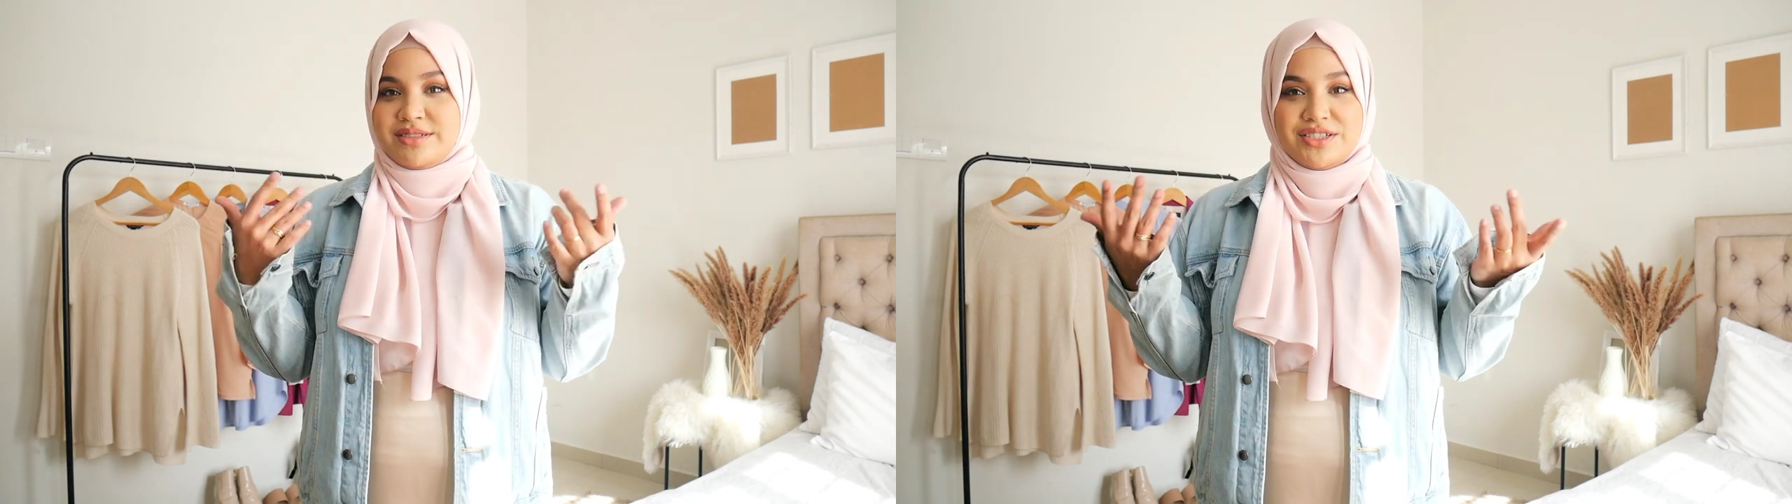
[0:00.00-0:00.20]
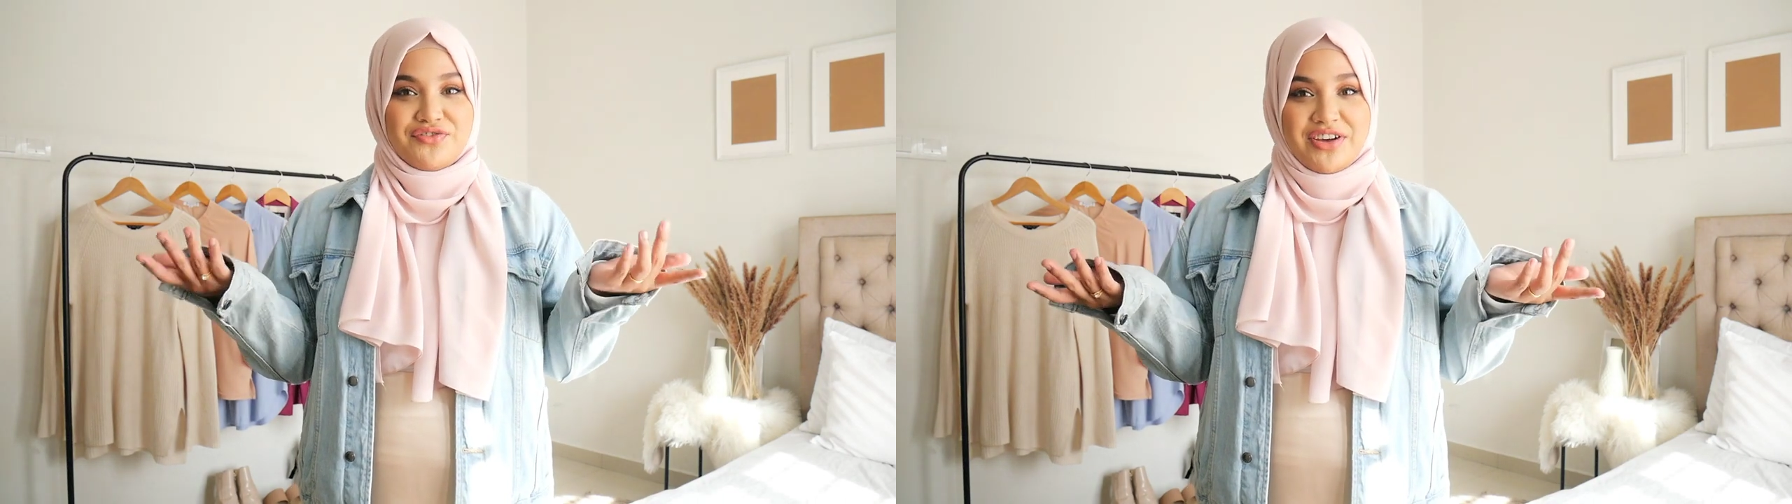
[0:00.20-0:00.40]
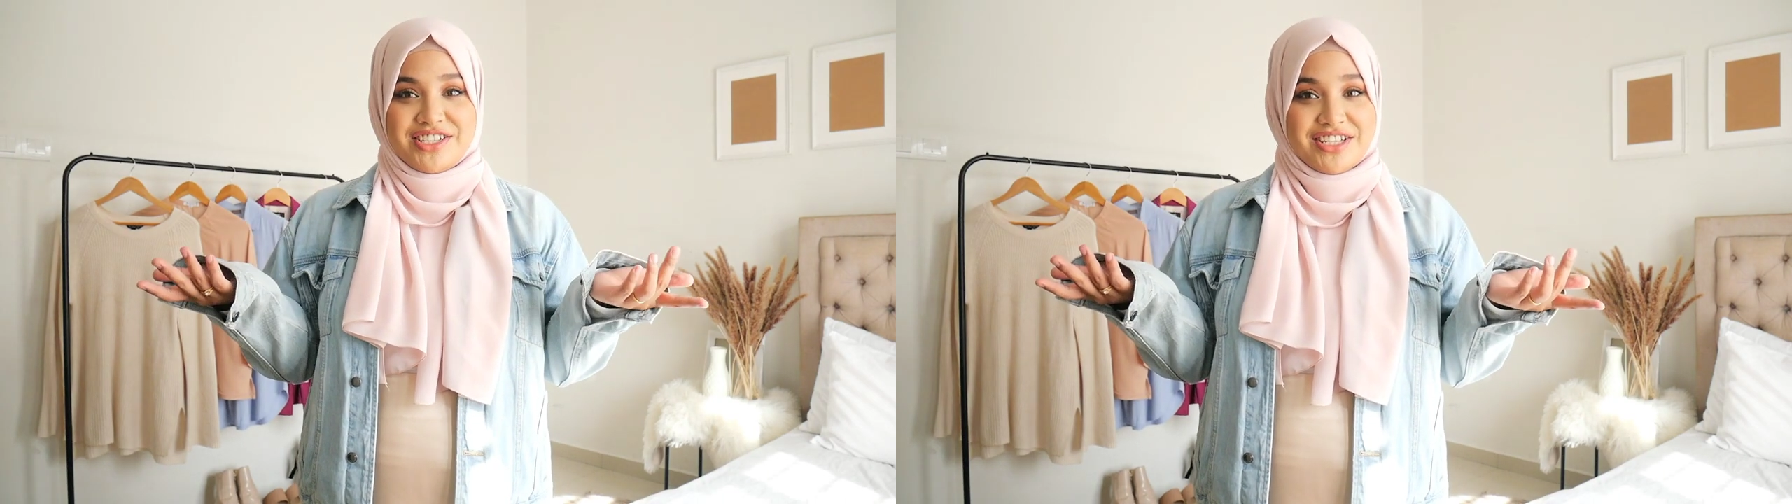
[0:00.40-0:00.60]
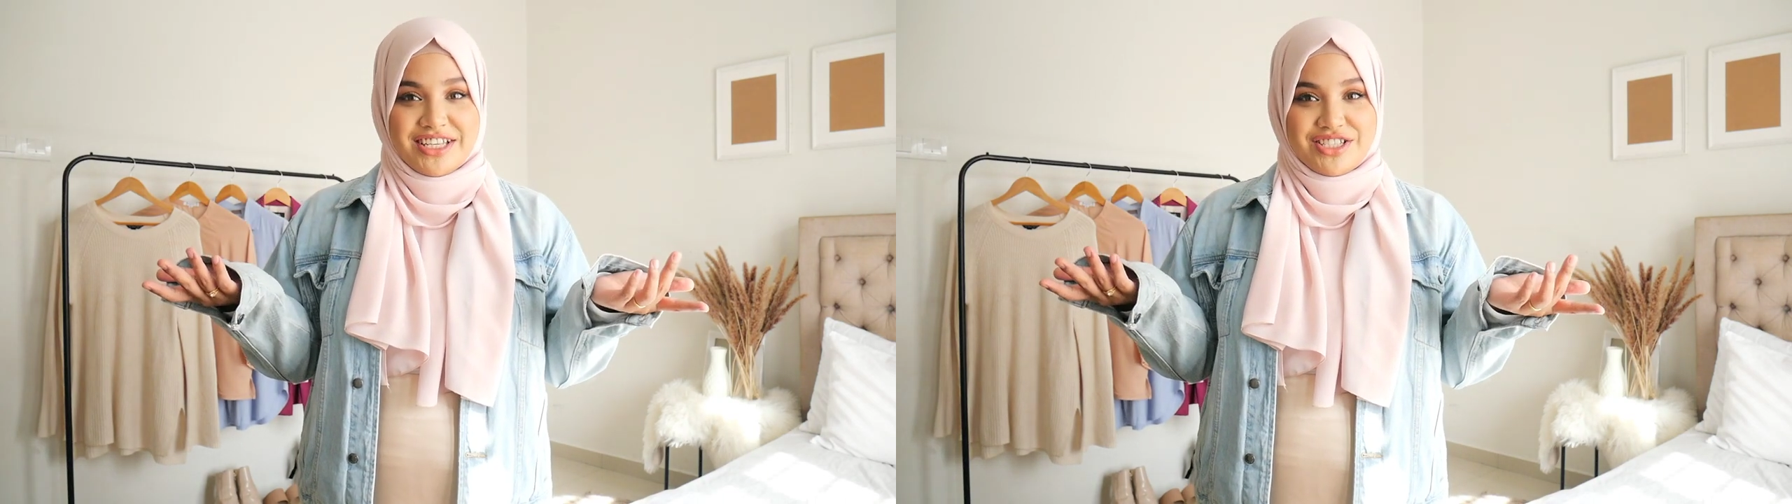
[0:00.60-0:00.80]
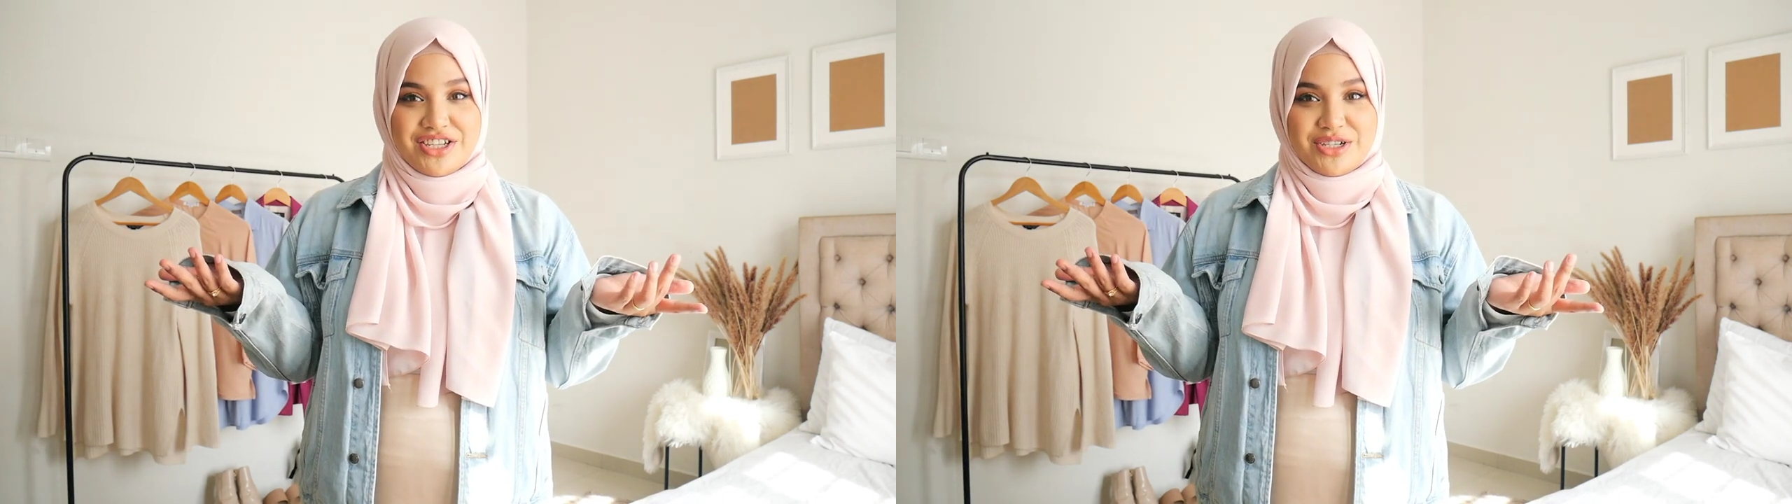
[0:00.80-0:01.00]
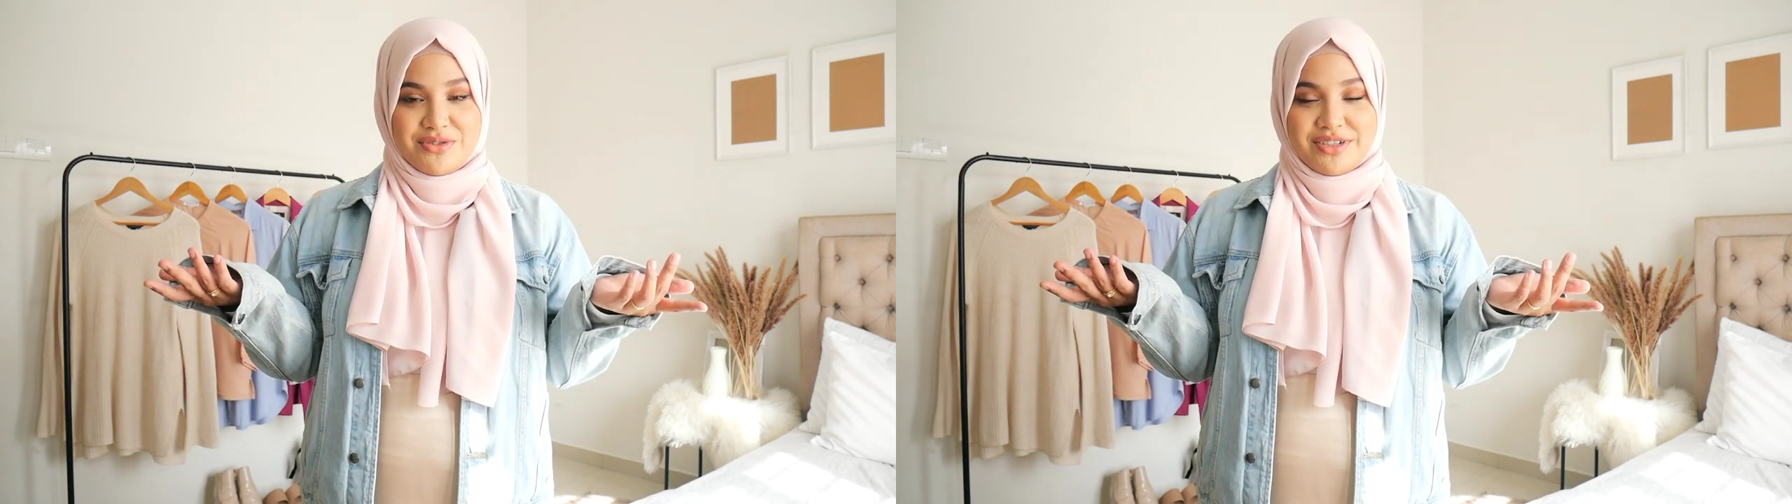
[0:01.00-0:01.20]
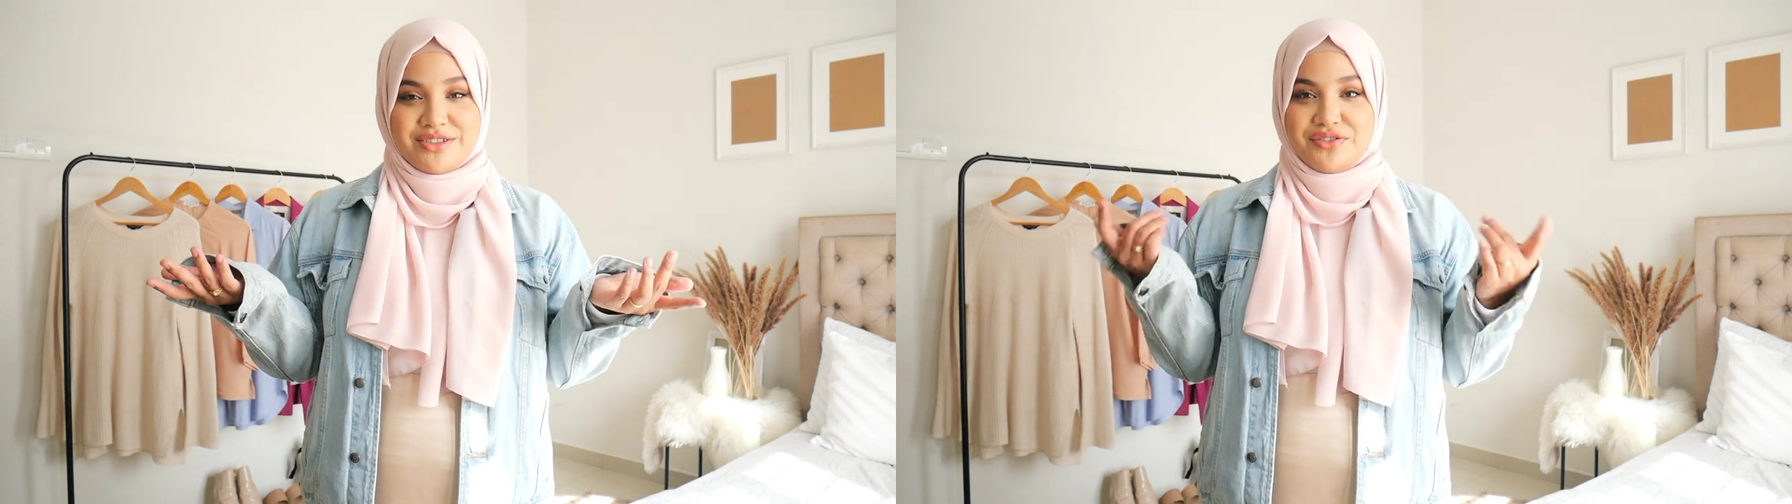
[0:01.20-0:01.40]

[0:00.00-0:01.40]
just fashion in general,